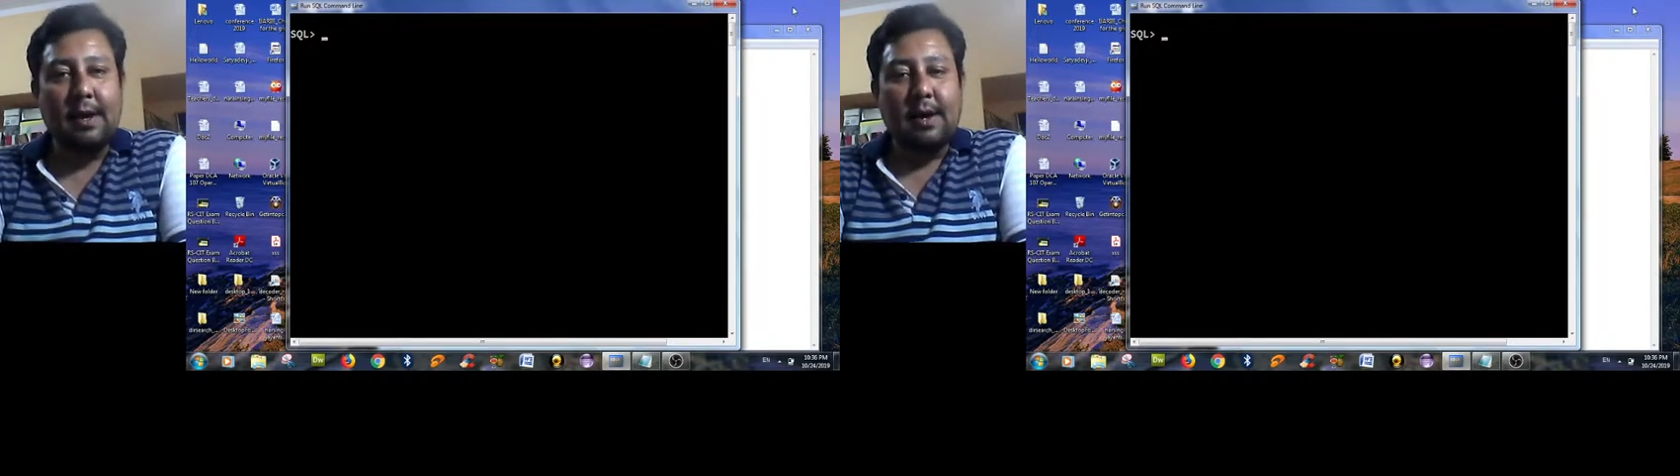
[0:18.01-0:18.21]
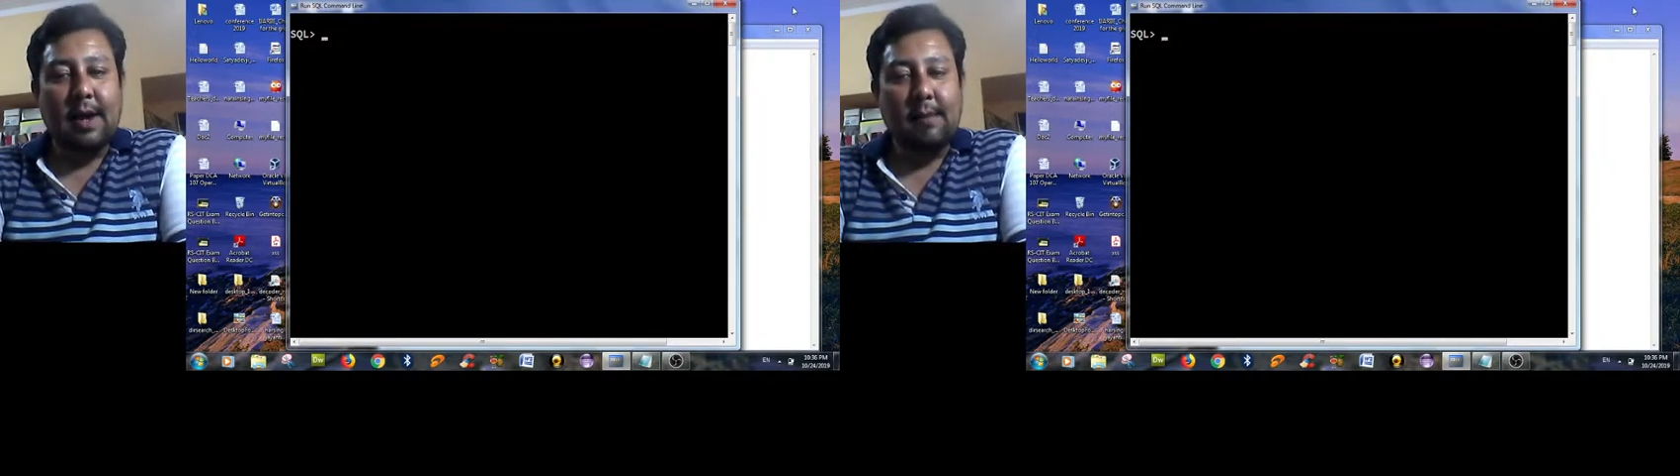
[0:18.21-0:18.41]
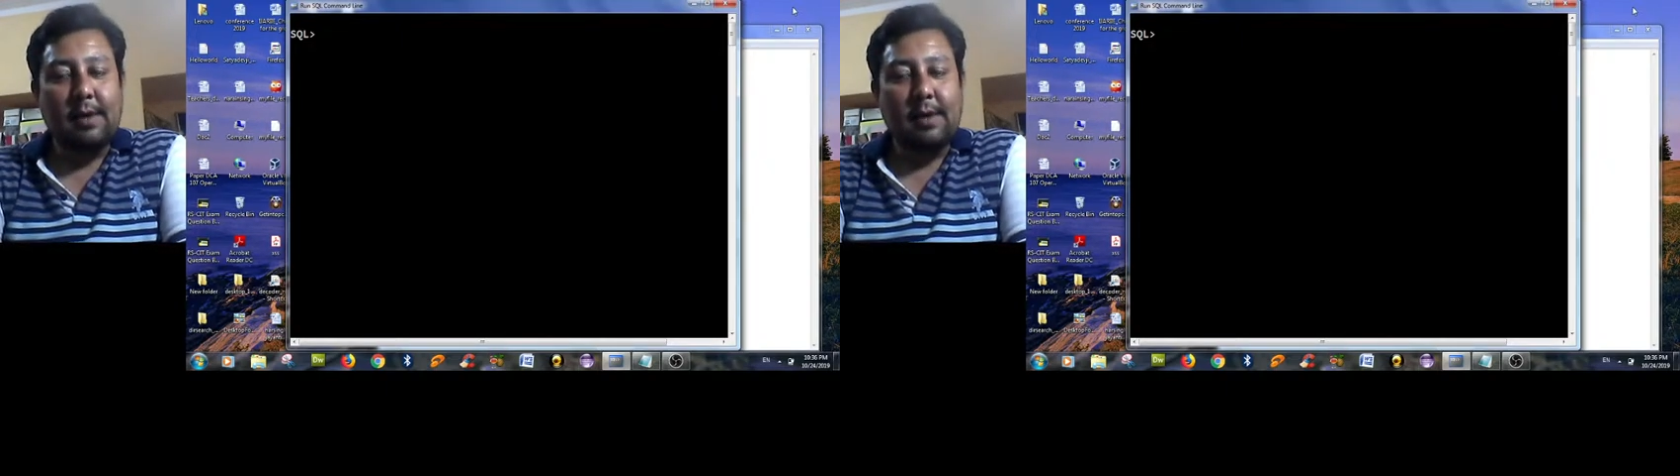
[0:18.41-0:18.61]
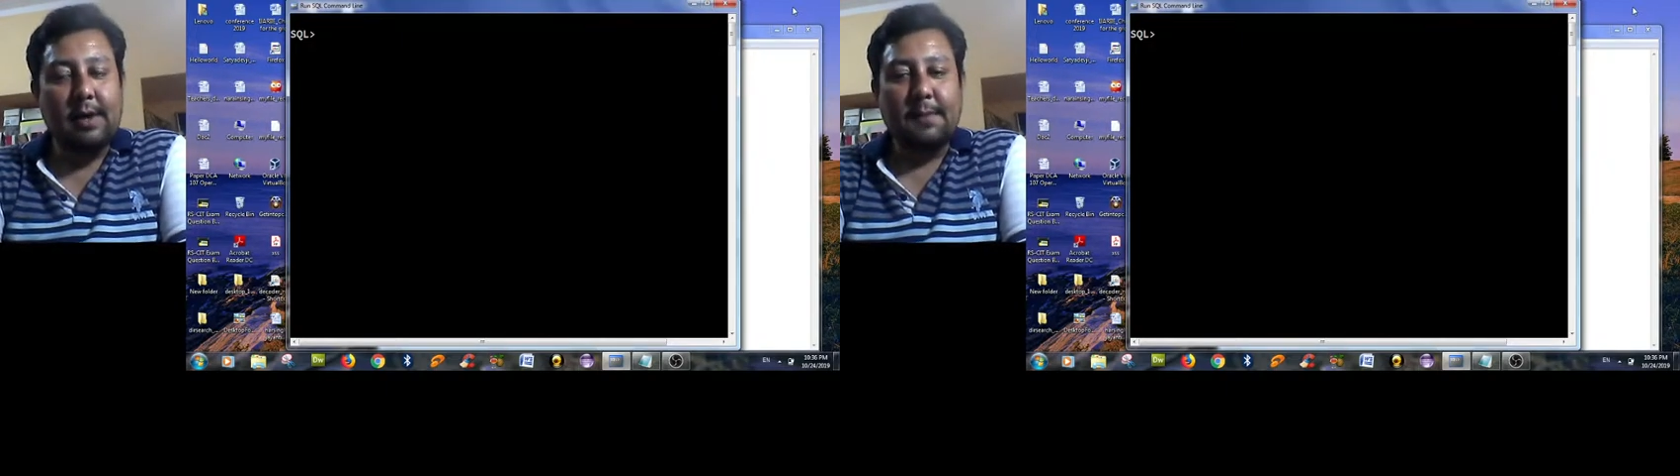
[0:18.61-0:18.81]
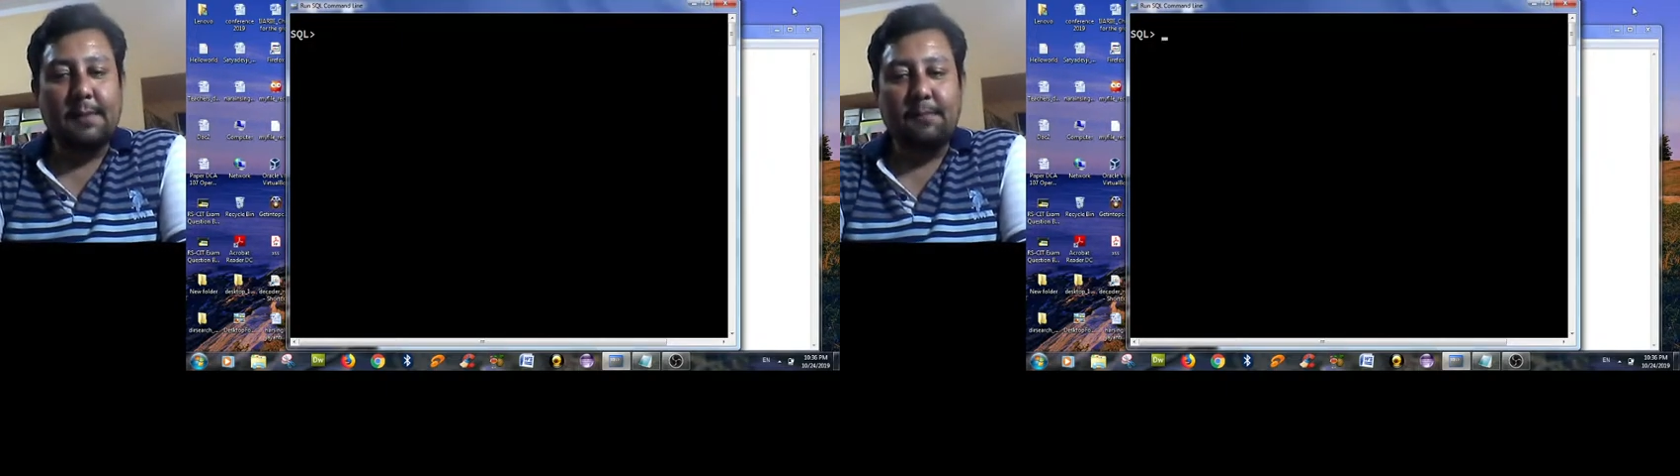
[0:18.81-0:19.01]
I'm here
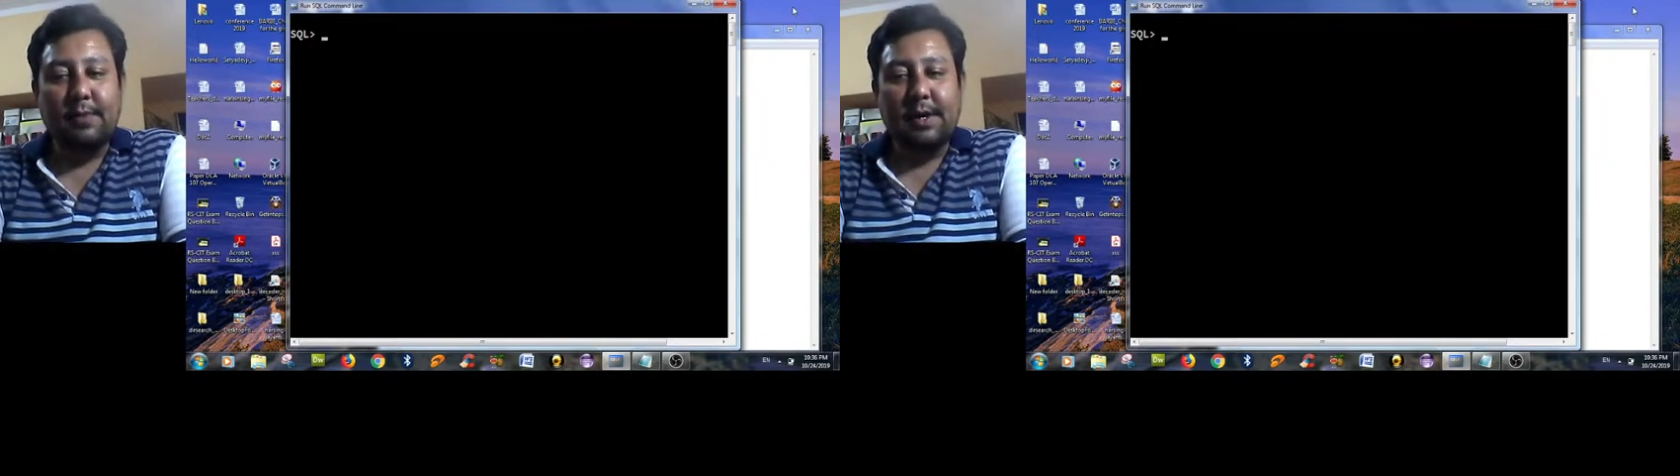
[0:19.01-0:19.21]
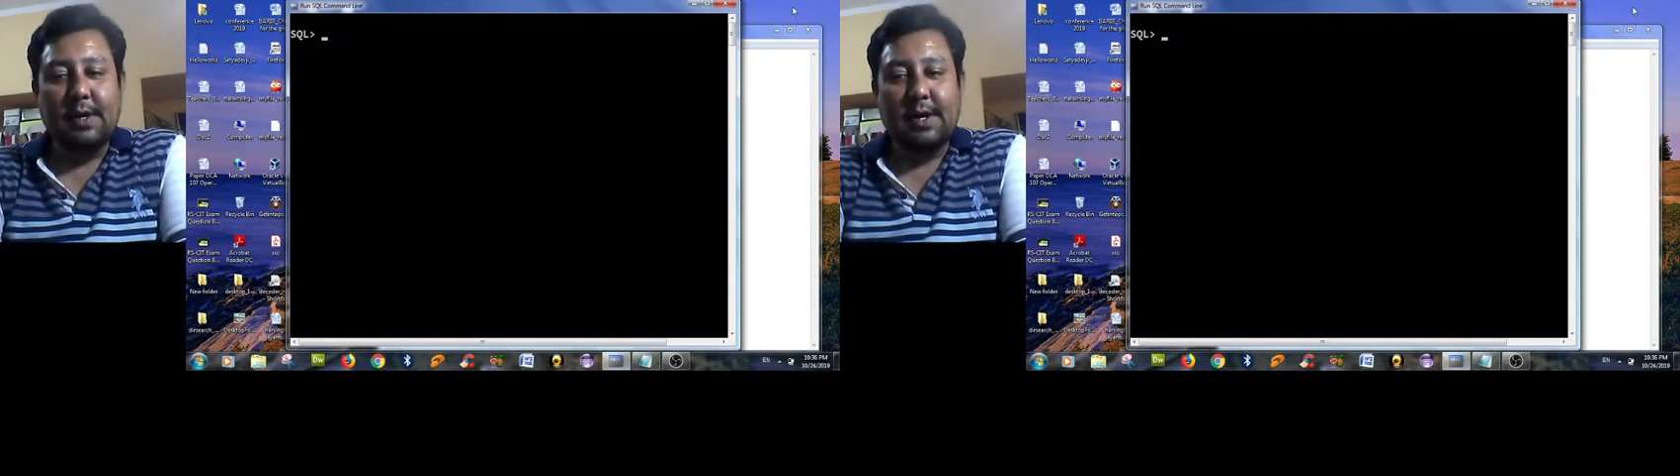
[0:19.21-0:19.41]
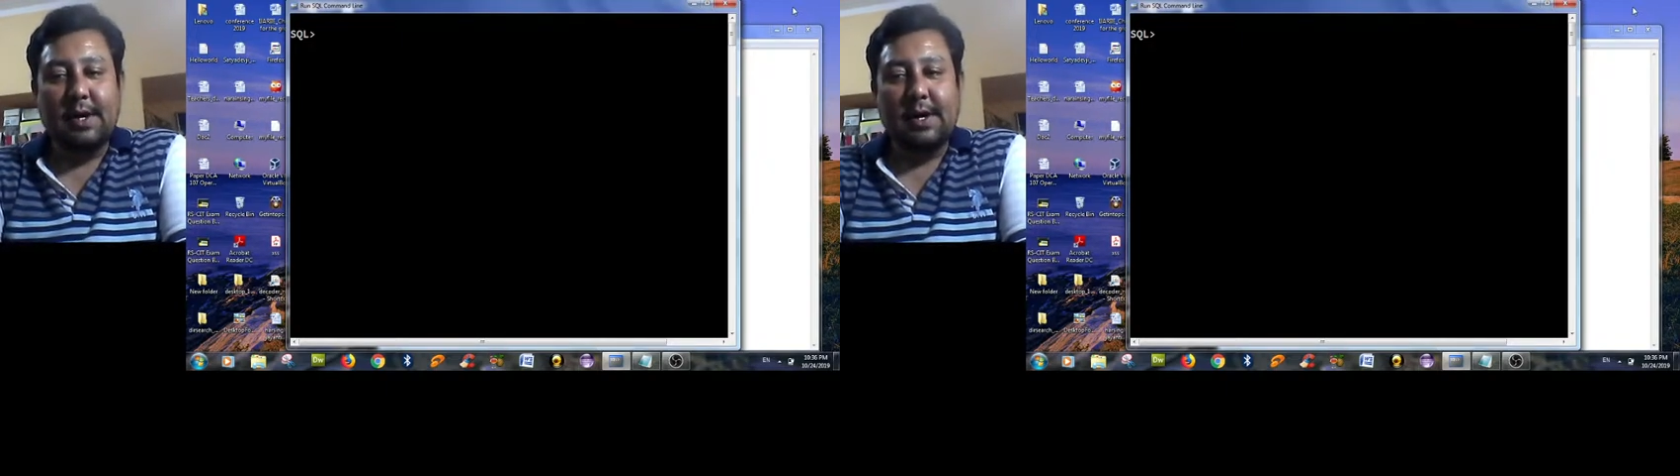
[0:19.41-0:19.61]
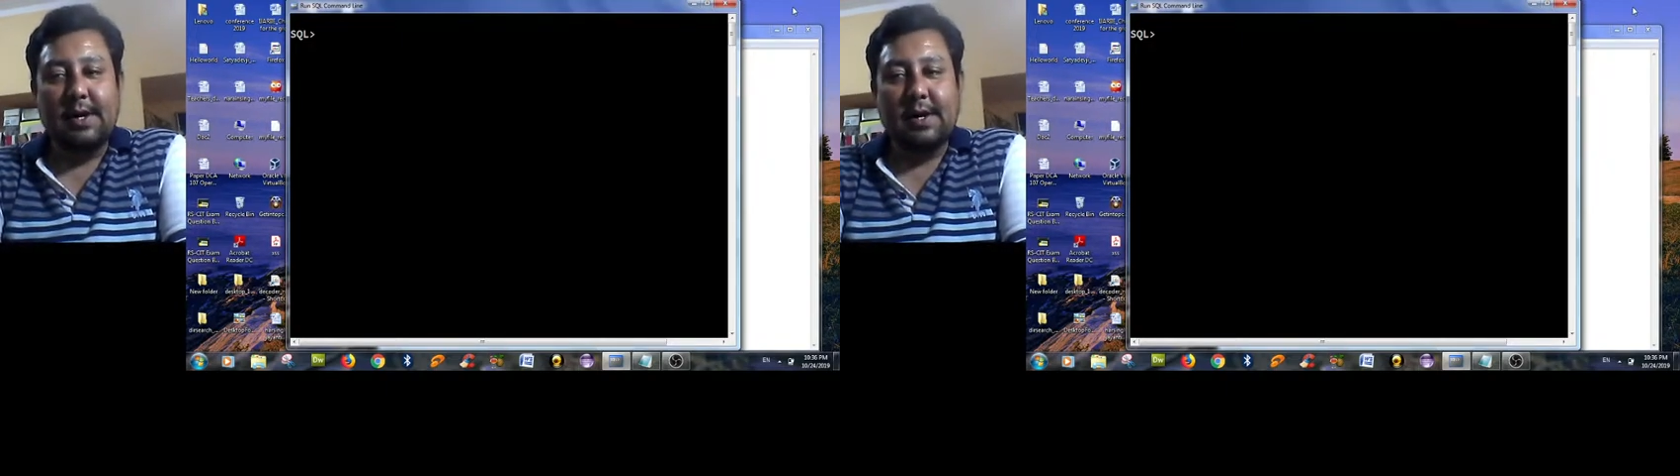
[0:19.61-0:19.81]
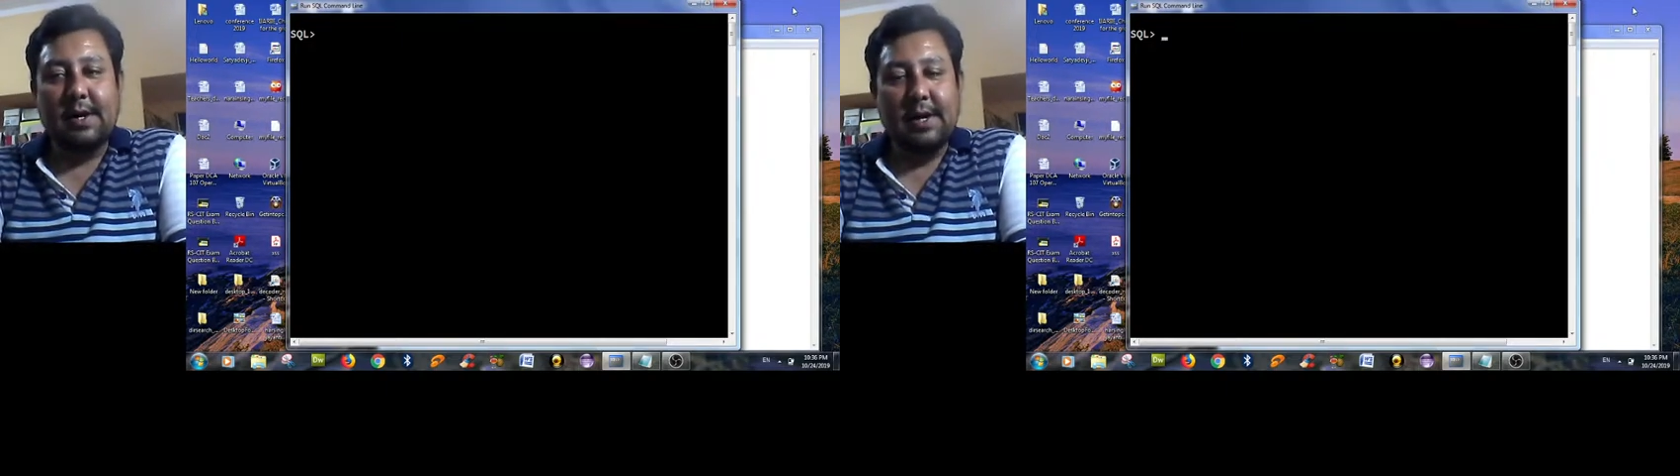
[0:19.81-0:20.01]

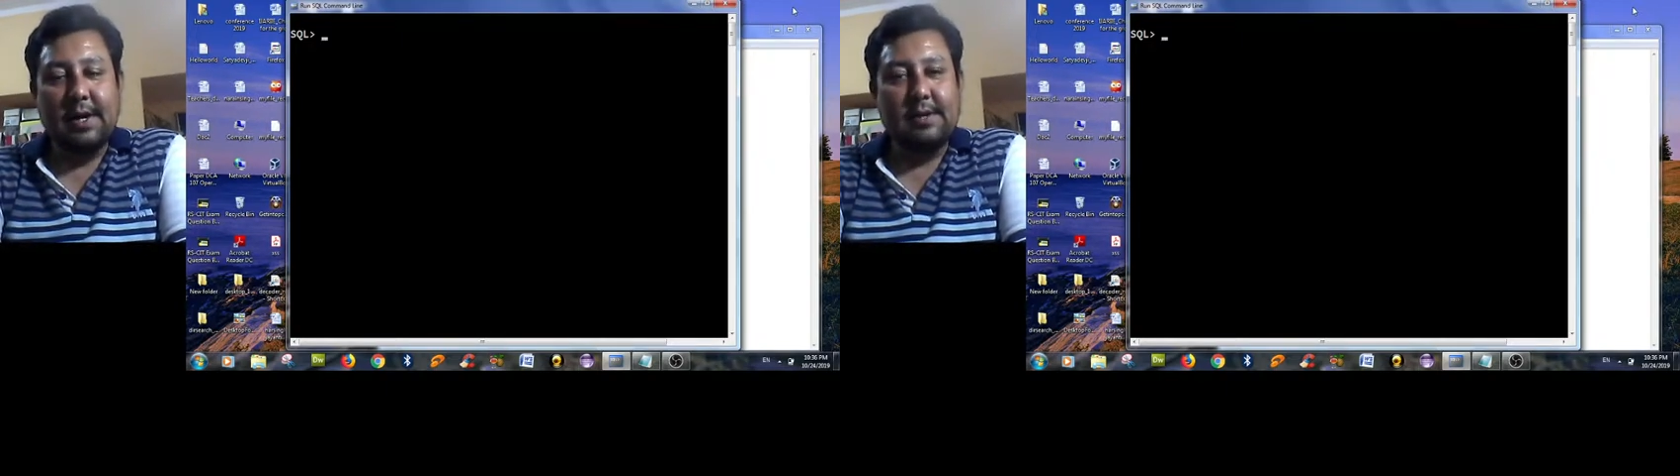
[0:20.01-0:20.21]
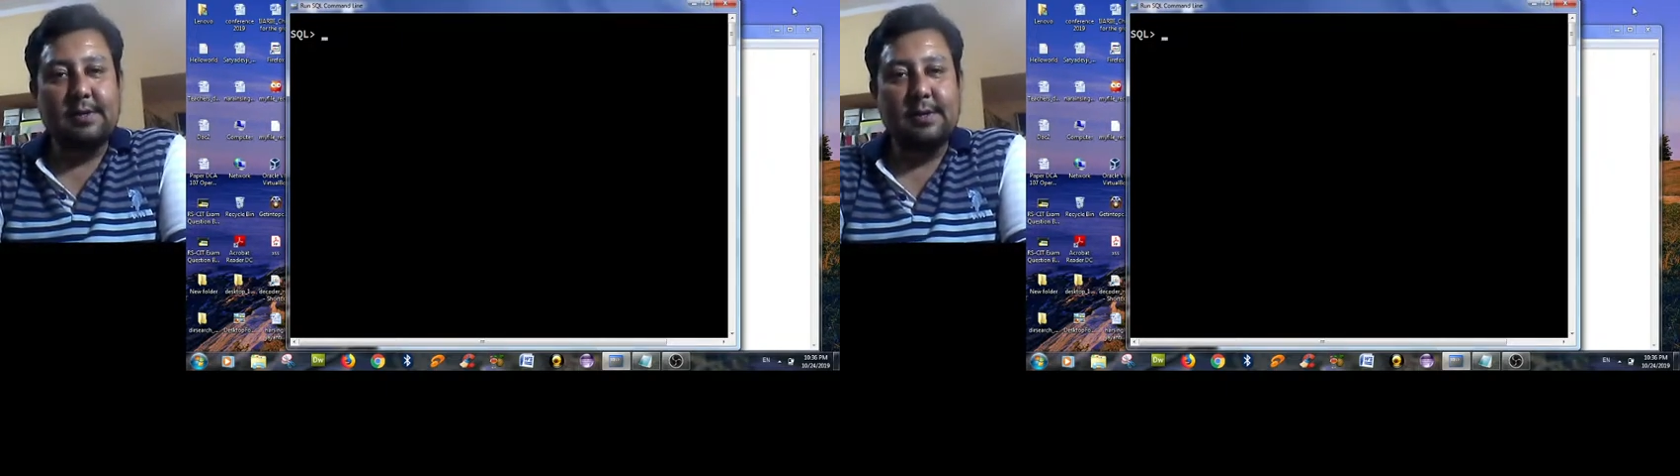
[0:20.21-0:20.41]
and